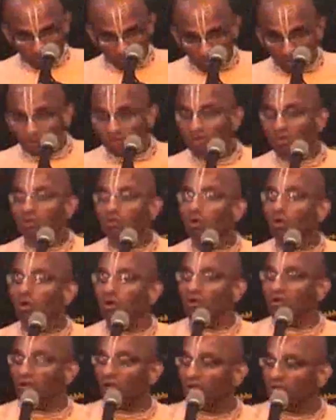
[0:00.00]
turn
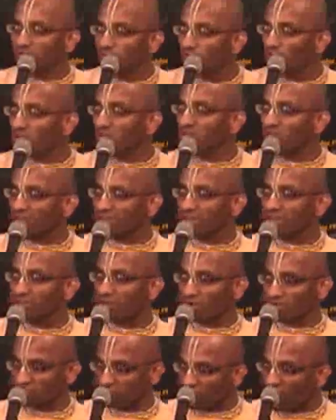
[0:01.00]
on those acti-
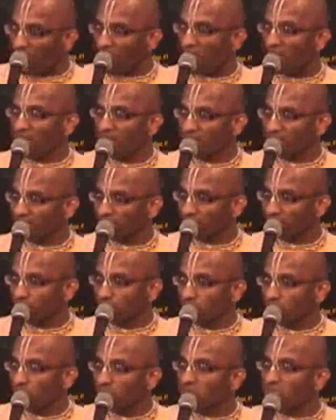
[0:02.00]
uh, start
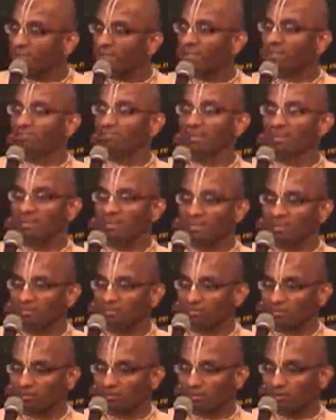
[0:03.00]
those
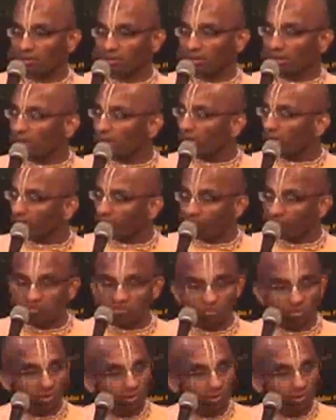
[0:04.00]
activities which